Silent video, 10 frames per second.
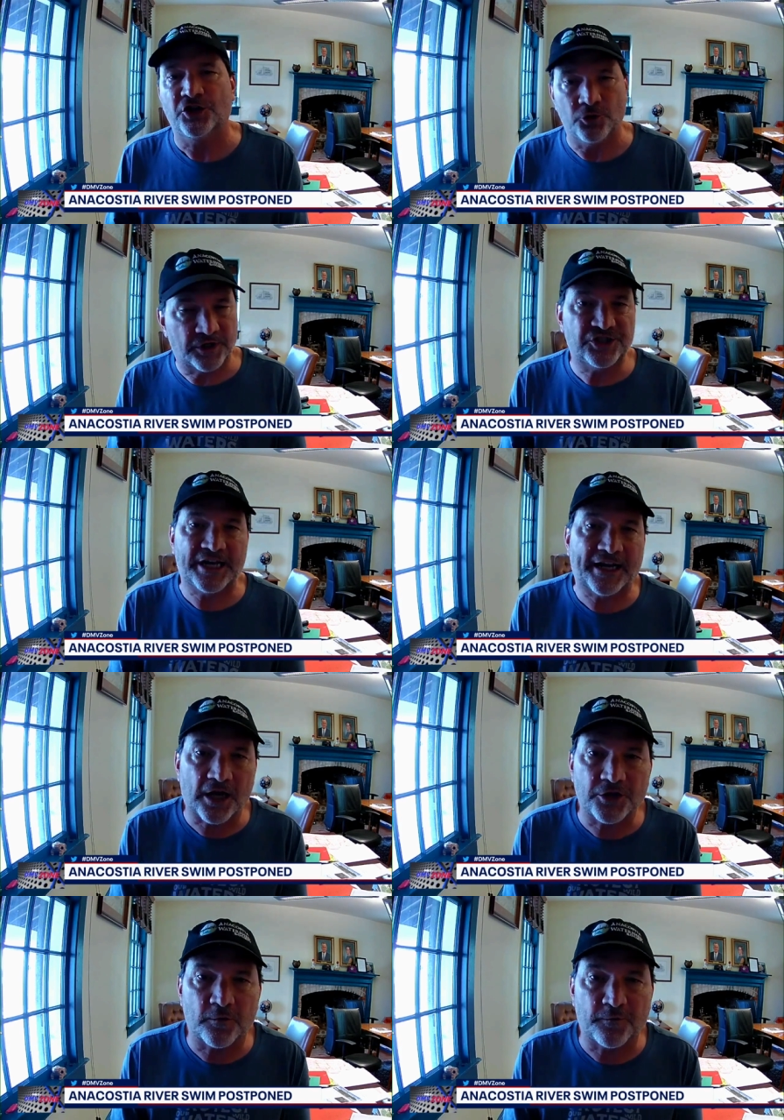you can check
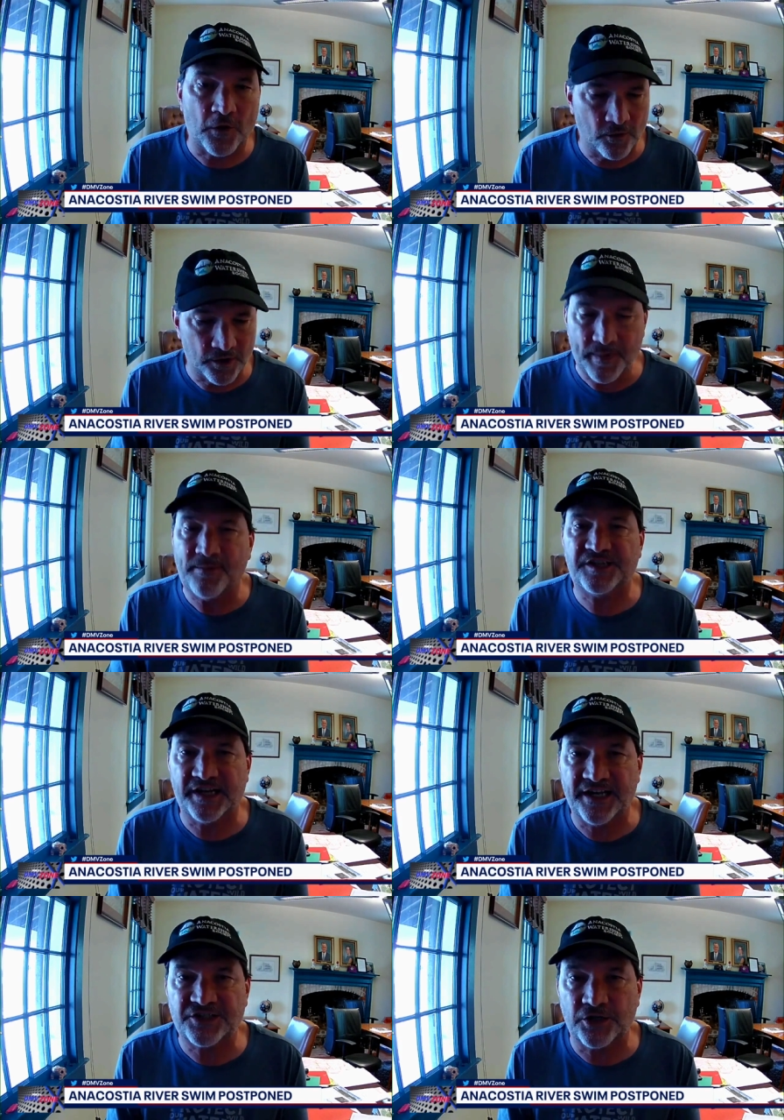on your phone, and maybe
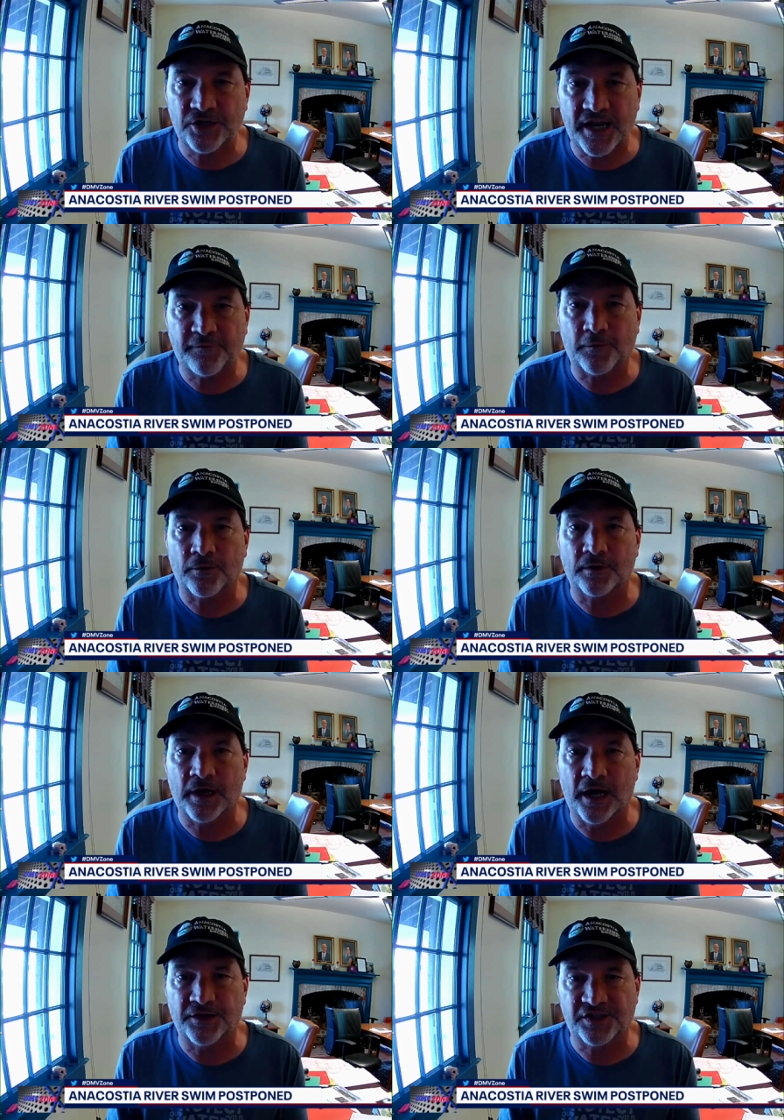today's a good day for
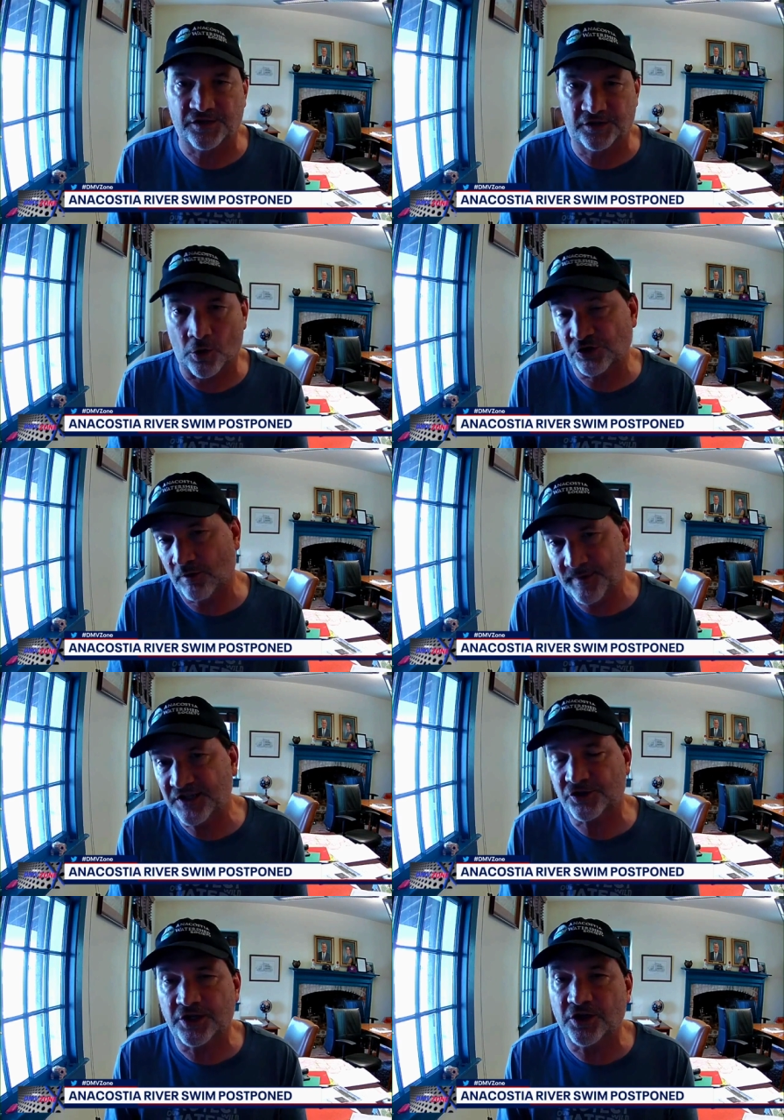to go
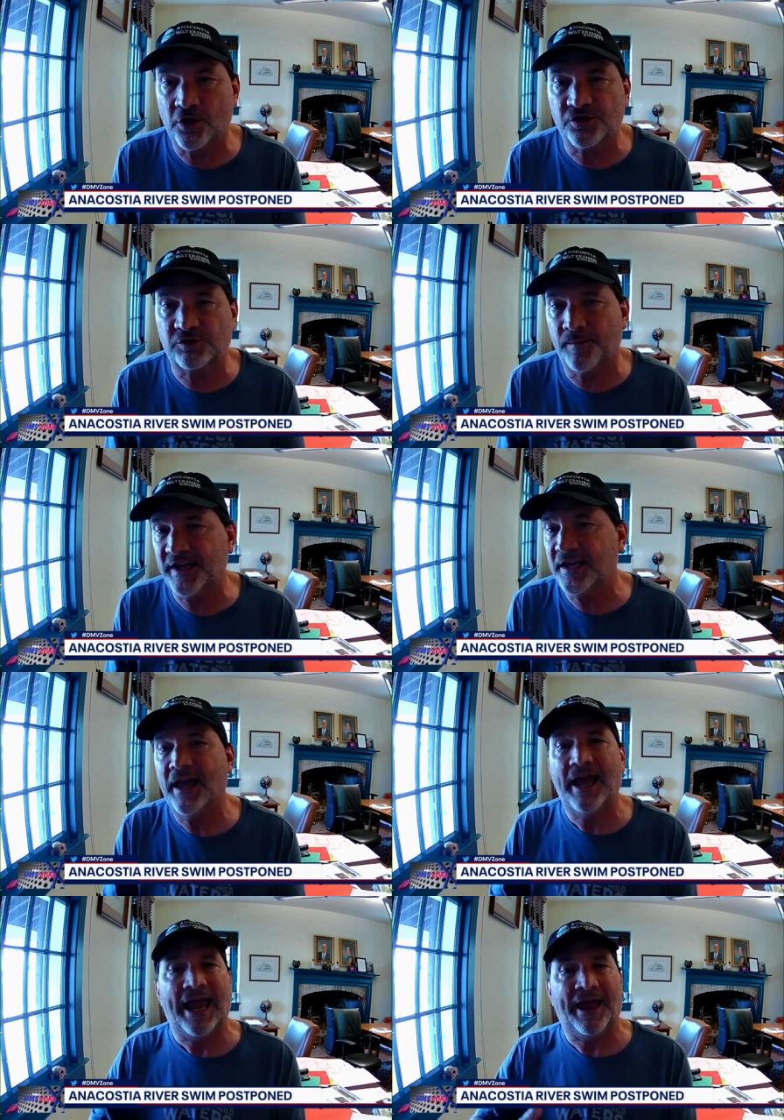swimming, so you can go swimming.
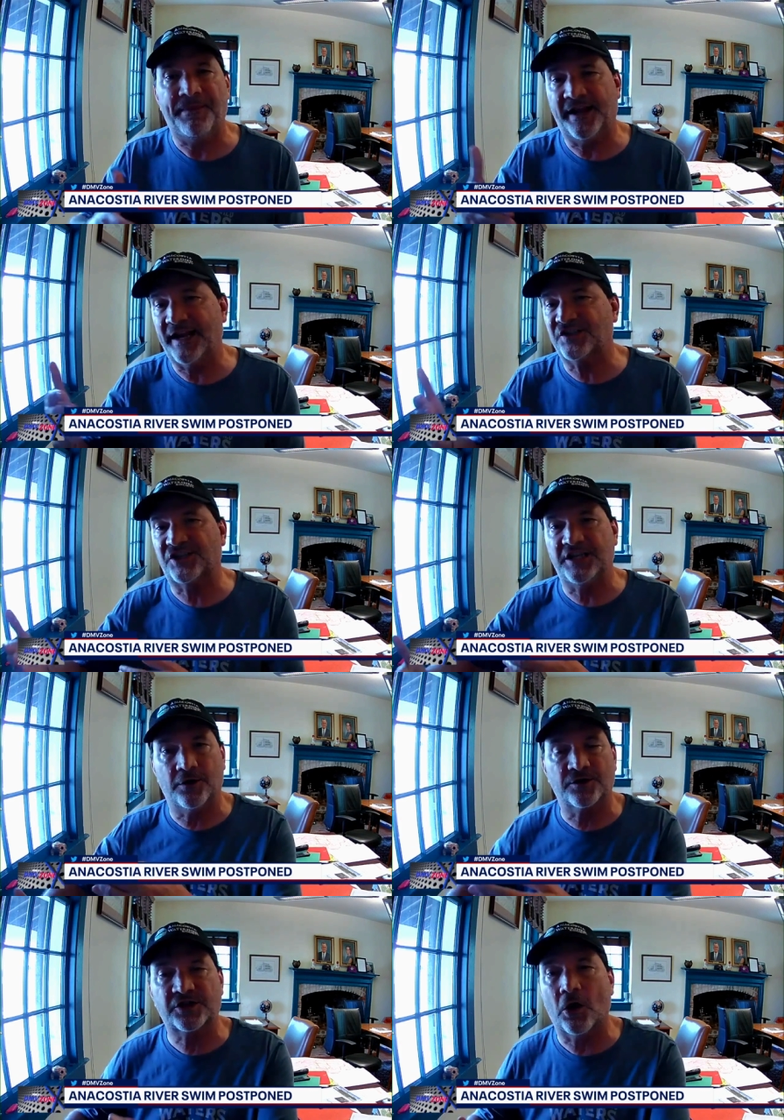And then as the
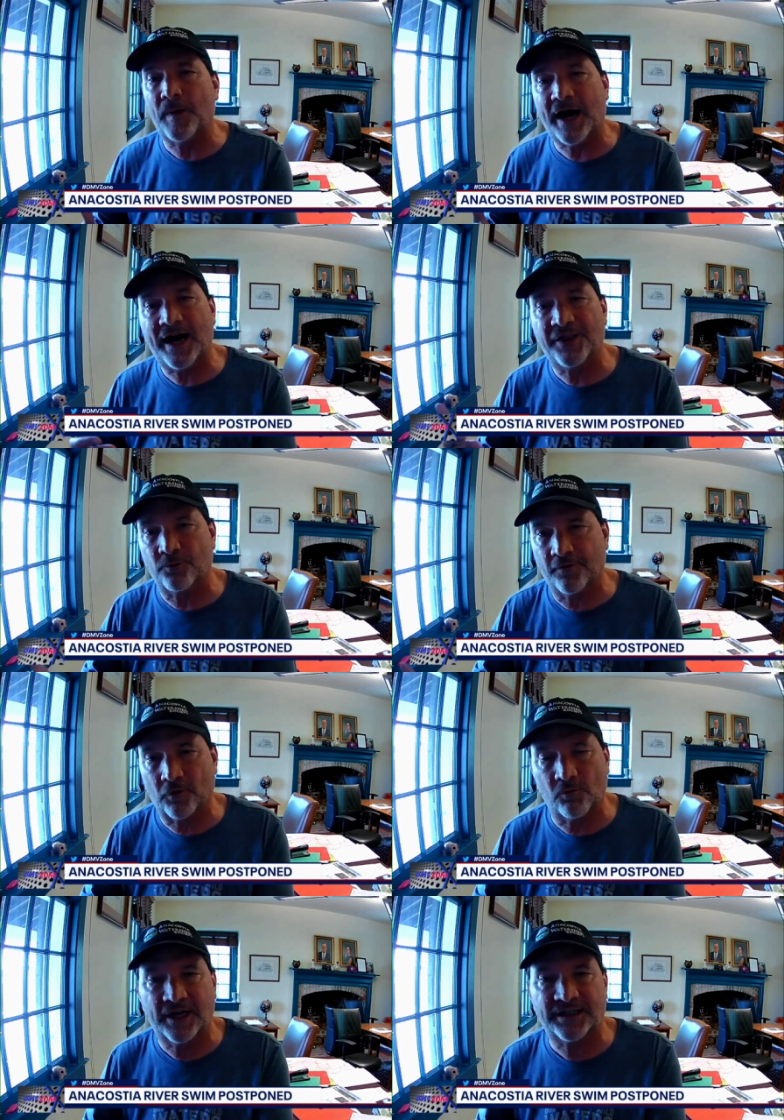years go by, the
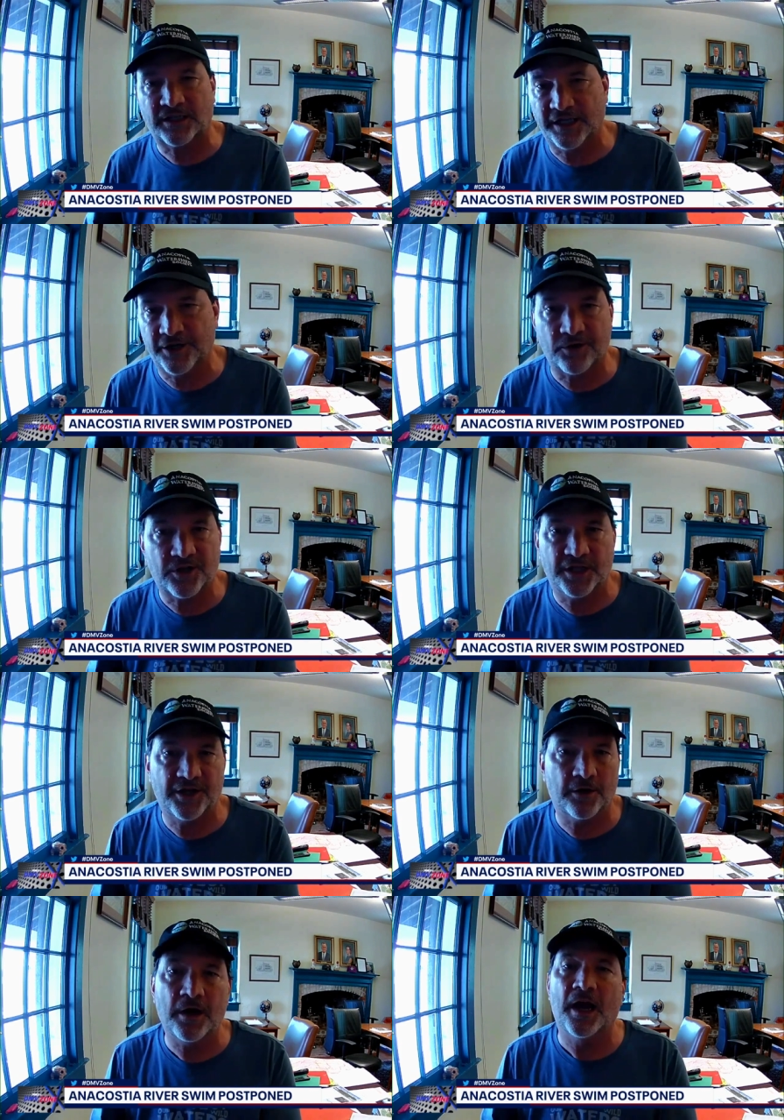river will get cleaner and
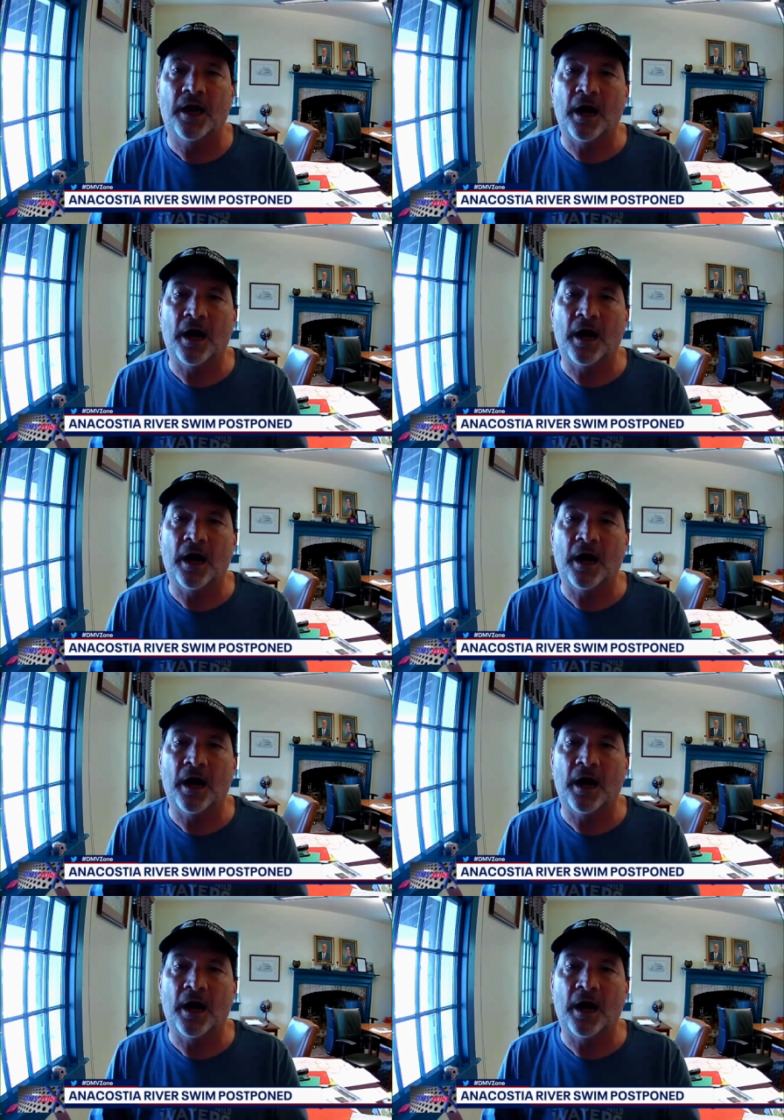cleaner.